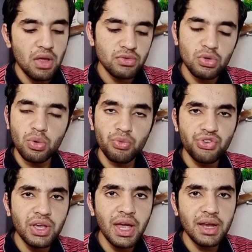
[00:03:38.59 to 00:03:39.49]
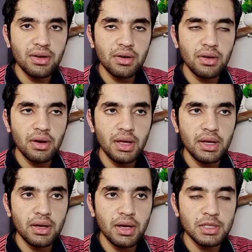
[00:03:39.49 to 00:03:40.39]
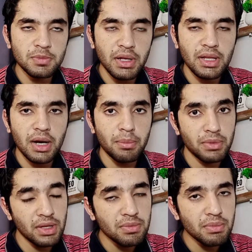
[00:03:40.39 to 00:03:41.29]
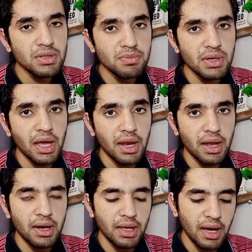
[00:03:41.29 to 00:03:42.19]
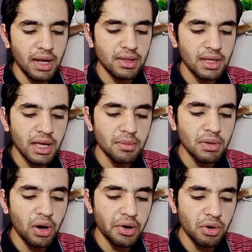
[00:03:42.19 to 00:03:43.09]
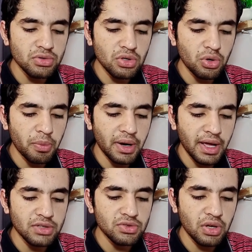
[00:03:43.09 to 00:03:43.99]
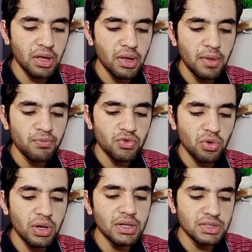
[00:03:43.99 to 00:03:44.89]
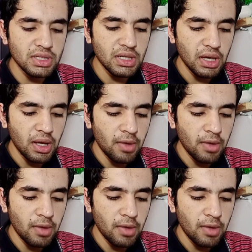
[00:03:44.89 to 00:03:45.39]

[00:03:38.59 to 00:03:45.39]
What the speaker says: So we can't like expect that this must be an aldehyde. There can be hydroxyl group attached. Okay, so let's see.